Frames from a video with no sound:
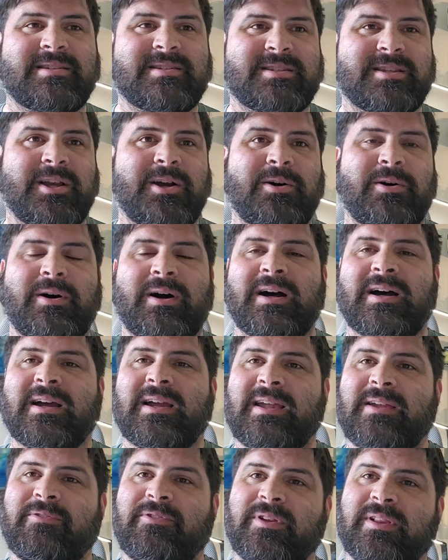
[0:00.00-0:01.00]
So
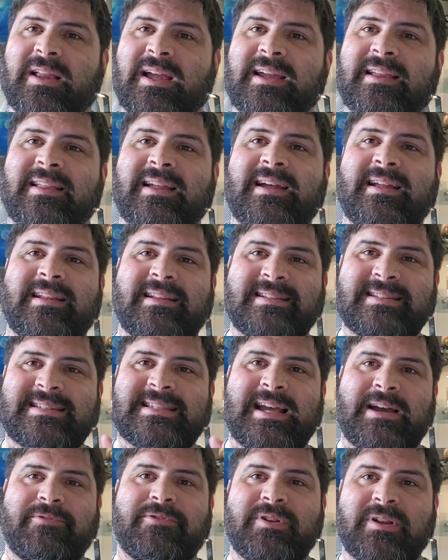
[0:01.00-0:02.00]
if you like that,
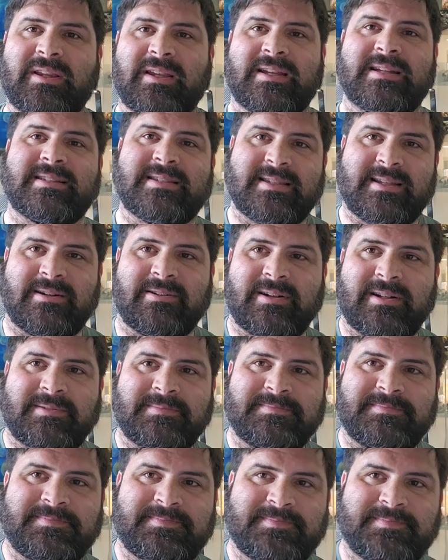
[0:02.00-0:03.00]
definitely consider it.